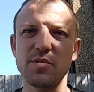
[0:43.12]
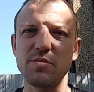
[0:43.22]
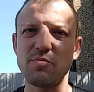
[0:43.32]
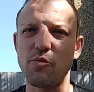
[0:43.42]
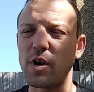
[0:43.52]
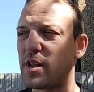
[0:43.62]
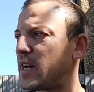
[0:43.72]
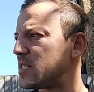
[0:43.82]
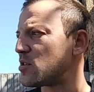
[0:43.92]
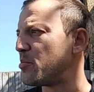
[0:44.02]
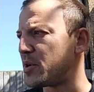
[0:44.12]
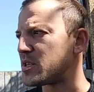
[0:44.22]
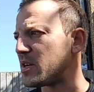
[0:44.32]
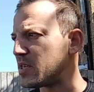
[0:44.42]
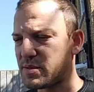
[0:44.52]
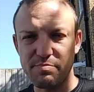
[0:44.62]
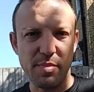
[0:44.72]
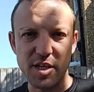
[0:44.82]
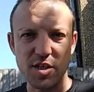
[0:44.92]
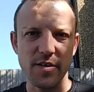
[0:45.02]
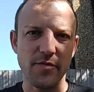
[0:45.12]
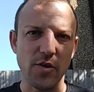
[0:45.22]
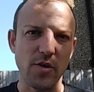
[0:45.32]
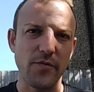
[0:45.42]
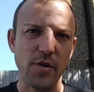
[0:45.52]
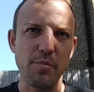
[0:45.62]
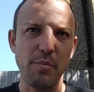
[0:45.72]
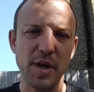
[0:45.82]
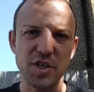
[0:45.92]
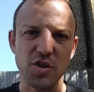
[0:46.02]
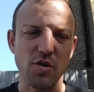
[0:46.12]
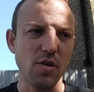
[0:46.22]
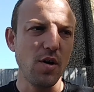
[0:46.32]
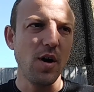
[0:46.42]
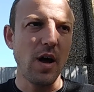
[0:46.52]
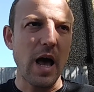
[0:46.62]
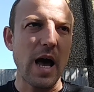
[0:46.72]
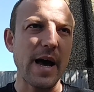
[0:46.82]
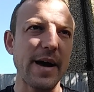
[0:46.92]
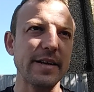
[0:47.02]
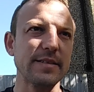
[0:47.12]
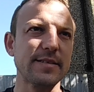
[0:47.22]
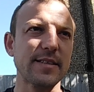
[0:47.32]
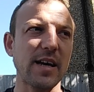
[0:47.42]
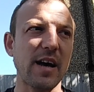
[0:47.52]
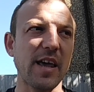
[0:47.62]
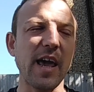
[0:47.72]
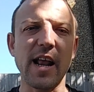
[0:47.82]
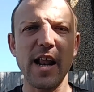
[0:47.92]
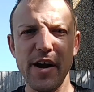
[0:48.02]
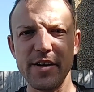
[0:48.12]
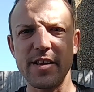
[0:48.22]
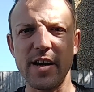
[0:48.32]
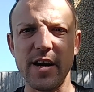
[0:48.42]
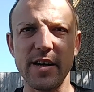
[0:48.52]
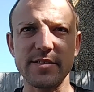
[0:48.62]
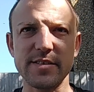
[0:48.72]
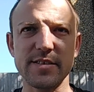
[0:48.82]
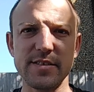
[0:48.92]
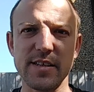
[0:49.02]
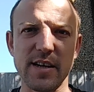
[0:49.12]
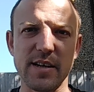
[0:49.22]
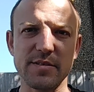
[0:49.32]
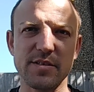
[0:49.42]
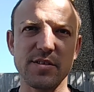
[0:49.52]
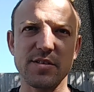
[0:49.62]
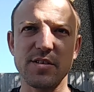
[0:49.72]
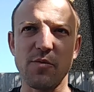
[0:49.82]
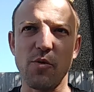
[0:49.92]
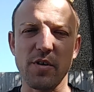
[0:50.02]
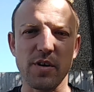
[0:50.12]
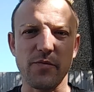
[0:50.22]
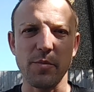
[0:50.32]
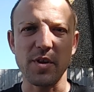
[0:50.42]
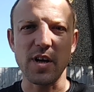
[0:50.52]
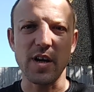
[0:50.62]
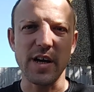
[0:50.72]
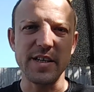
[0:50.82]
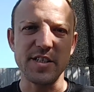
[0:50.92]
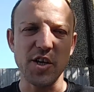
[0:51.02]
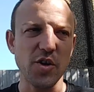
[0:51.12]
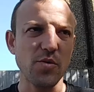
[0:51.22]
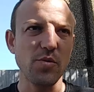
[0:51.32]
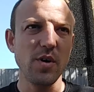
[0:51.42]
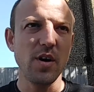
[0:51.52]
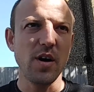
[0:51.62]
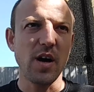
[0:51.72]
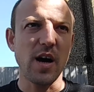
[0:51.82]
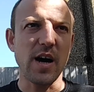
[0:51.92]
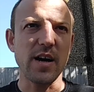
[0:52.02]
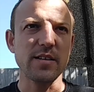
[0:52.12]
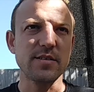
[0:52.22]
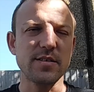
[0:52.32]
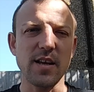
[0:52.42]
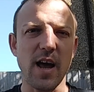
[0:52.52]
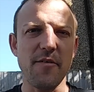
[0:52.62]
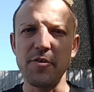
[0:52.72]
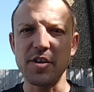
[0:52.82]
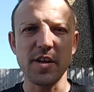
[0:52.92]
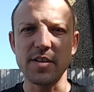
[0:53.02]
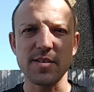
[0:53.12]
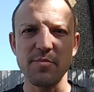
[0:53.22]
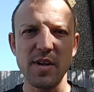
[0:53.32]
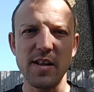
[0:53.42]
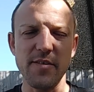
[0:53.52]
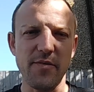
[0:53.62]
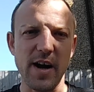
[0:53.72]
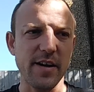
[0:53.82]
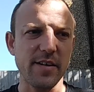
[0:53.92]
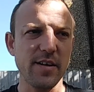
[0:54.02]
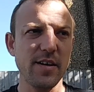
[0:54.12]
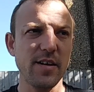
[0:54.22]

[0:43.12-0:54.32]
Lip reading: really nice computer, especially for Peugeot, and he cleared the wrong from the ECU, and everything's completely fine.